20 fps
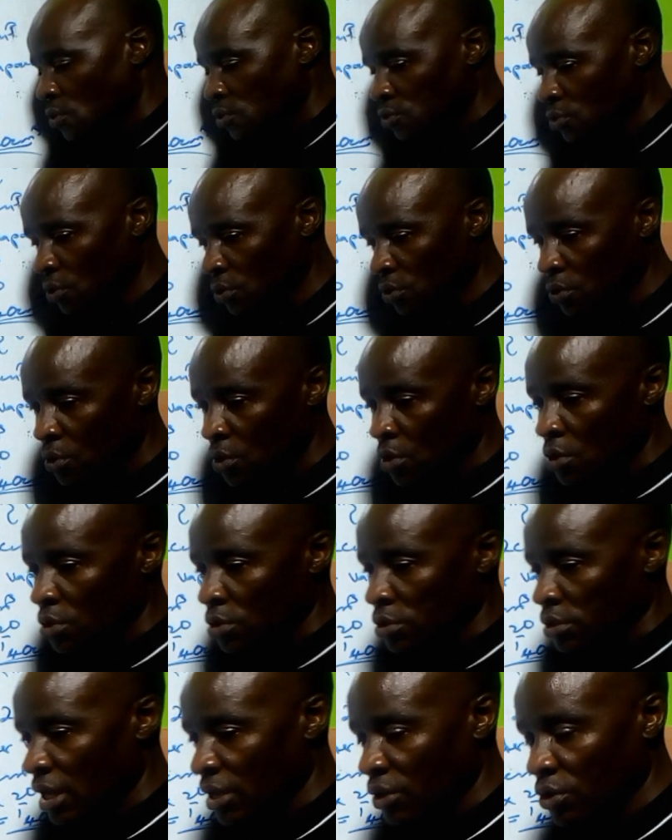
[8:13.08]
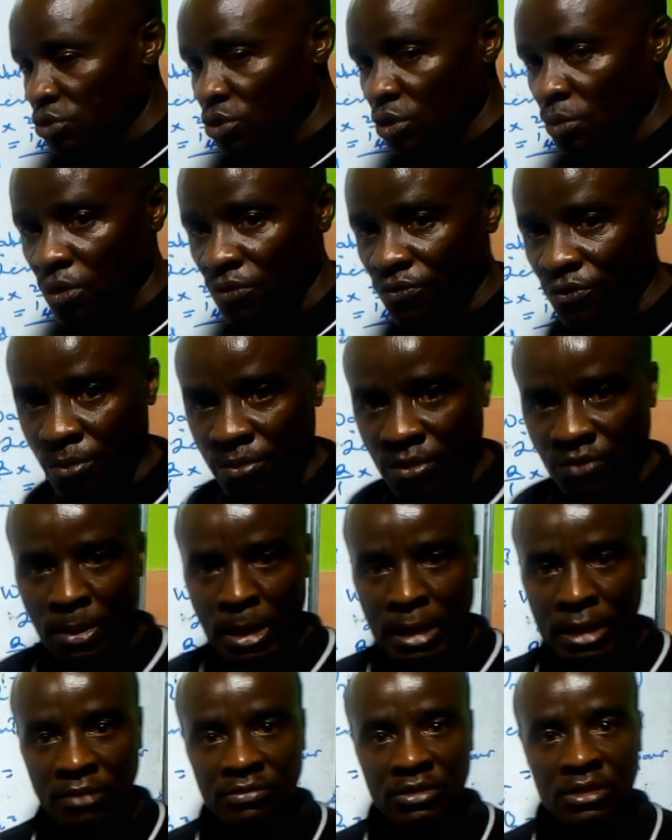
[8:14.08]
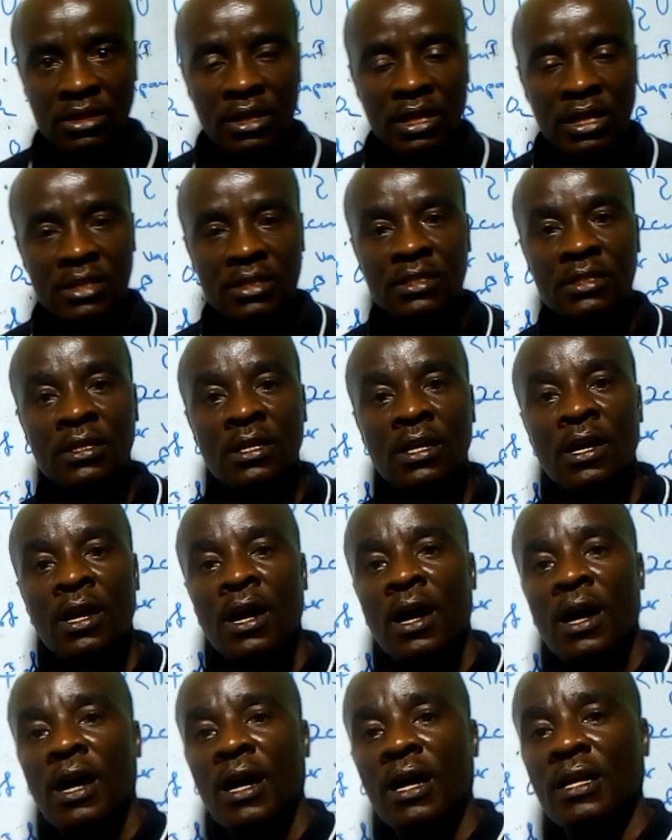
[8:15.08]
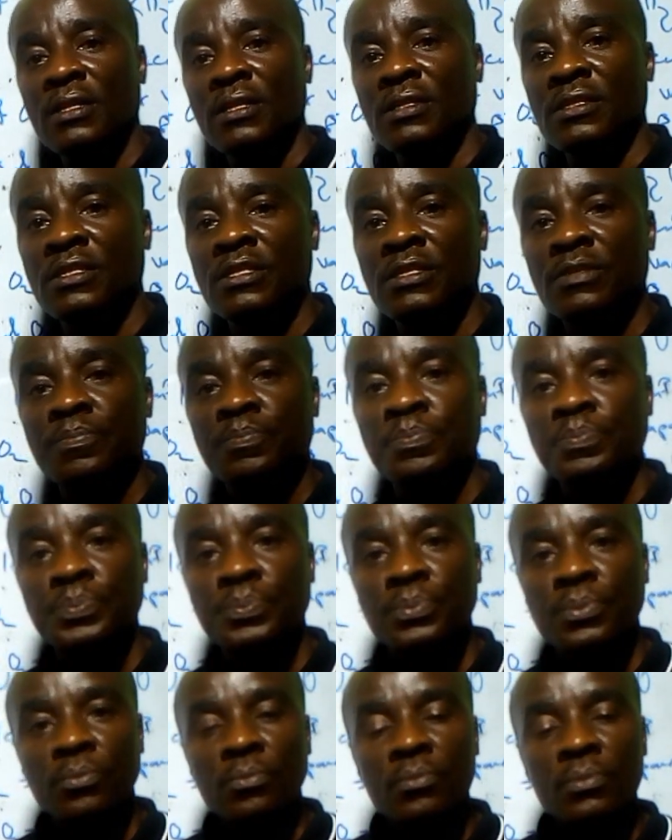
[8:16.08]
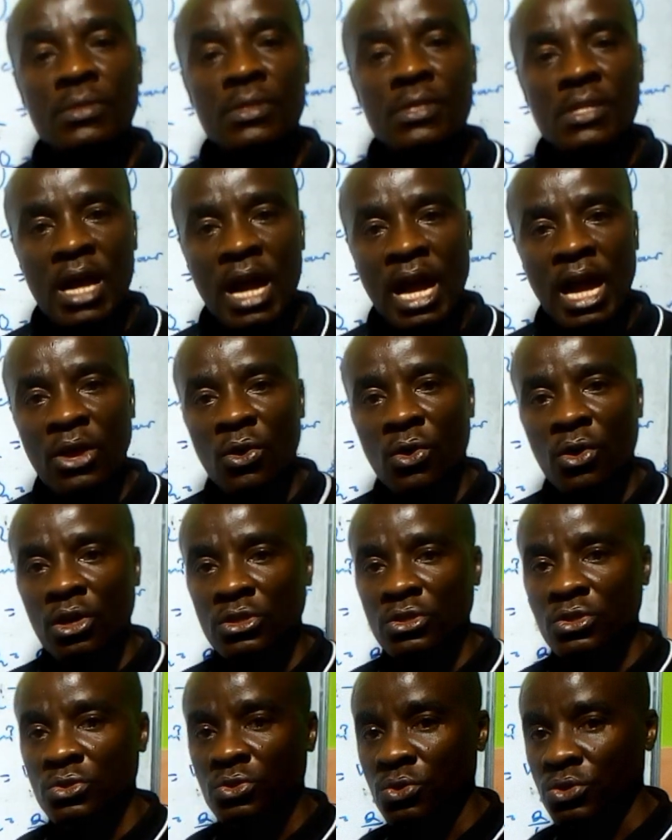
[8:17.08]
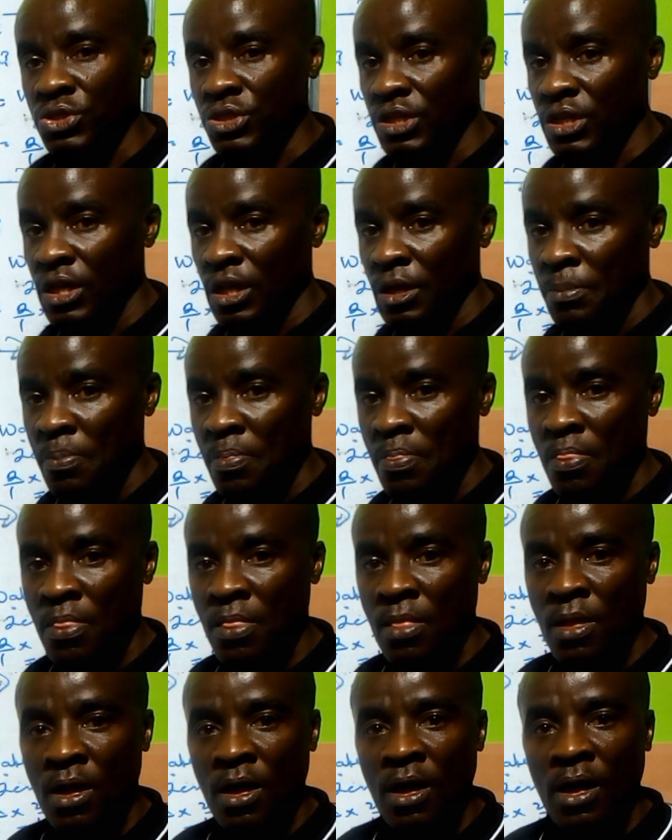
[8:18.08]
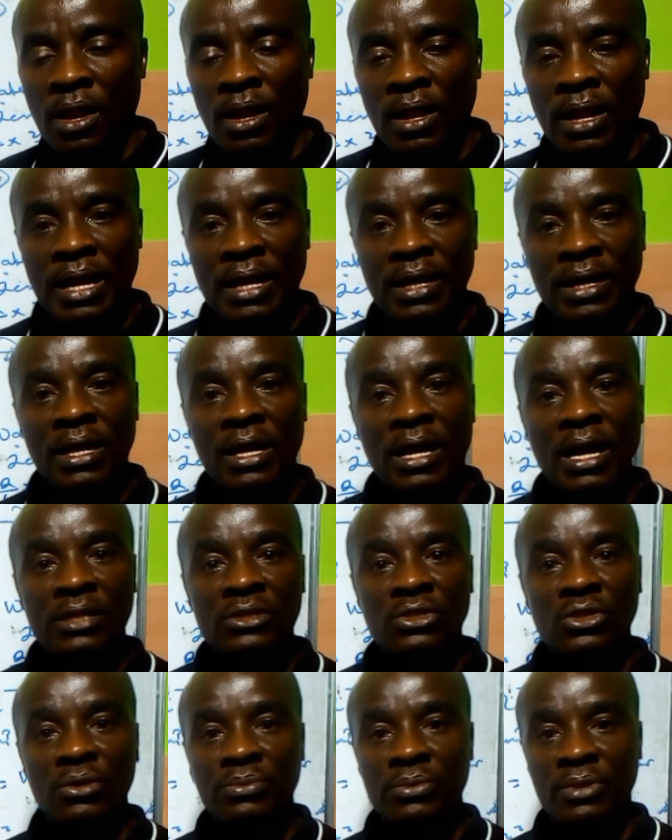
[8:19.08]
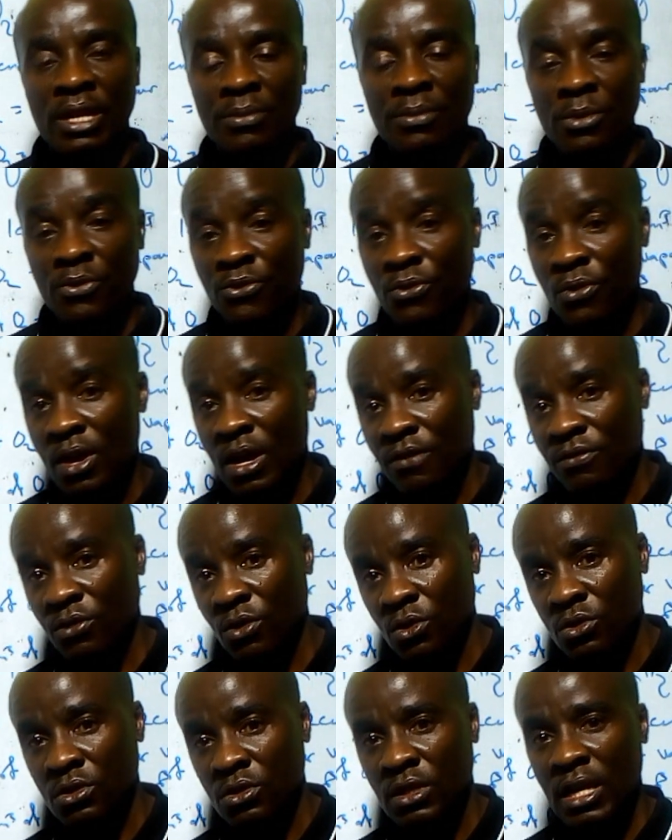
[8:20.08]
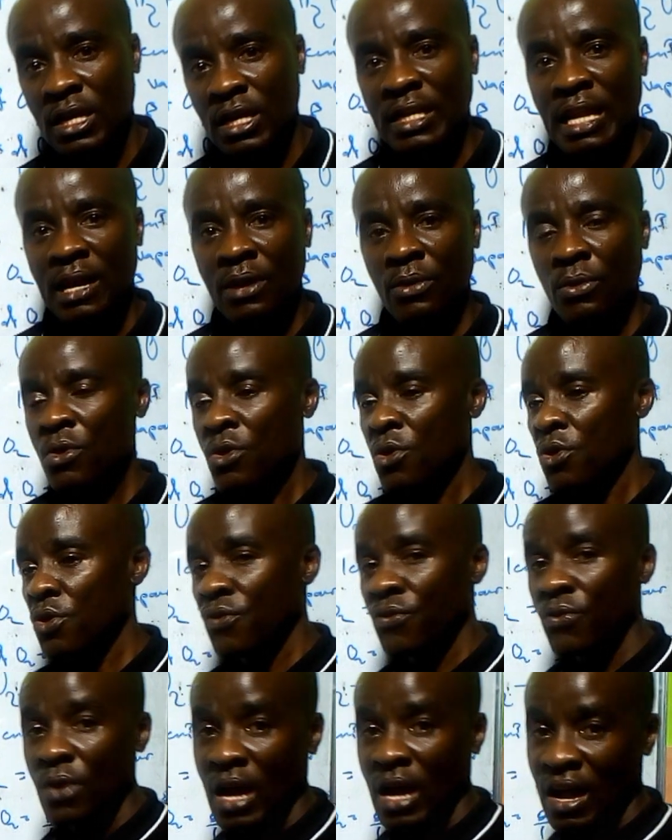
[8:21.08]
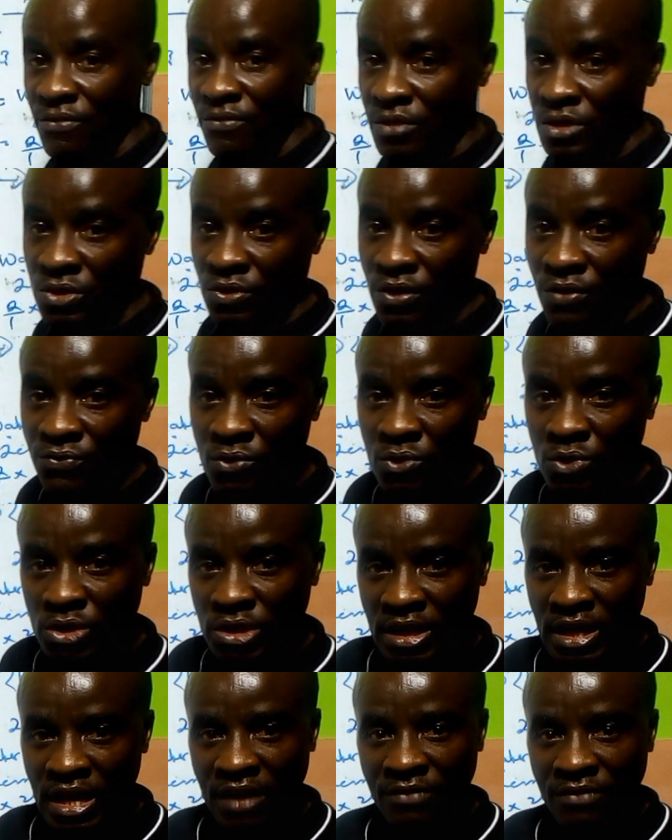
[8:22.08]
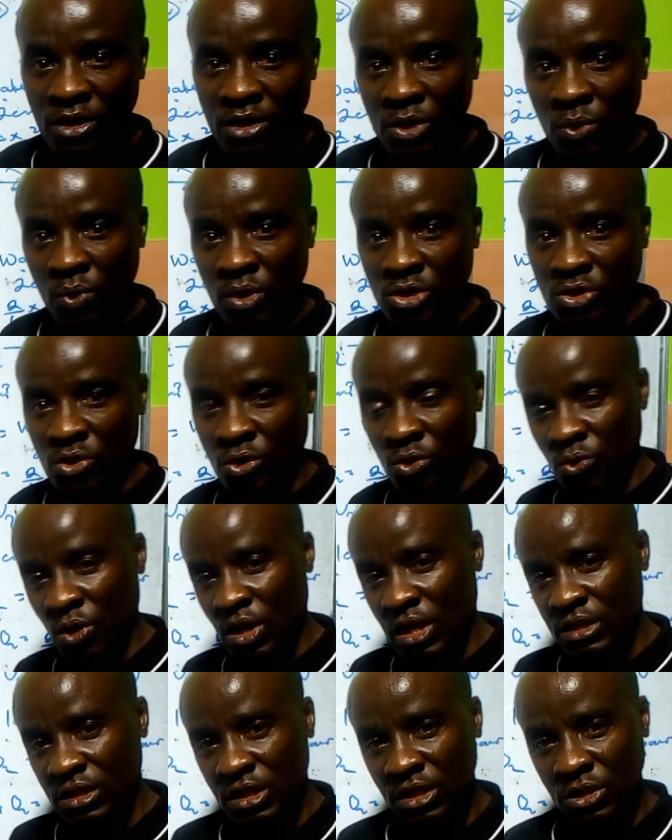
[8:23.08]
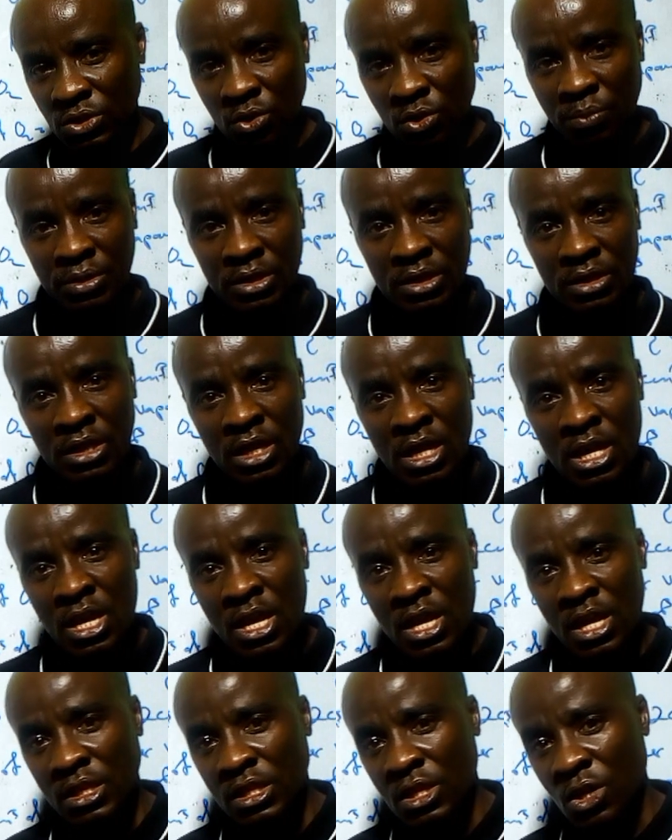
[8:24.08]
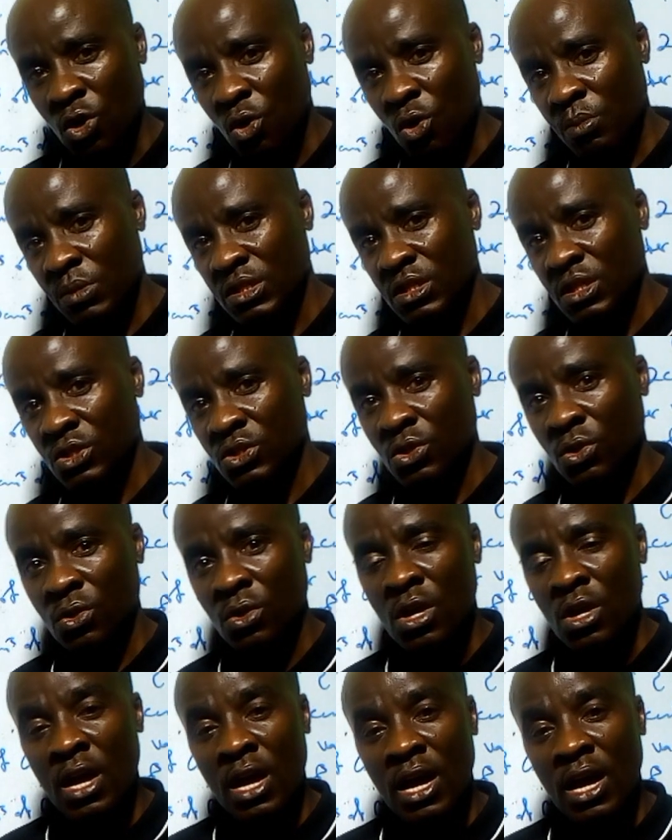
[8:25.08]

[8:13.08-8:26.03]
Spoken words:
So thank you so much for being part of this class, and I encourage you to share, like, and subscribe if you have not. And now if you still have any question, you can still drop it in the comment section.